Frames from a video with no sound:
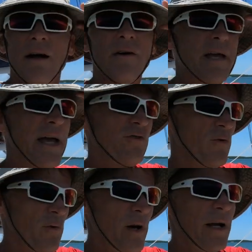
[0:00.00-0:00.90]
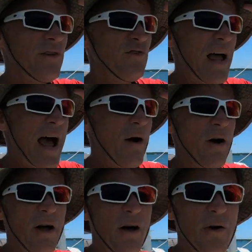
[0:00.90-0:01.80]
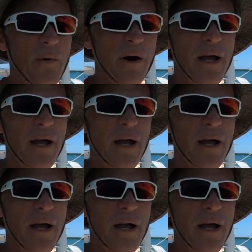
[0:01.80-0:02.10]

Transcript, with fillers: Okay, it's really shallow. We're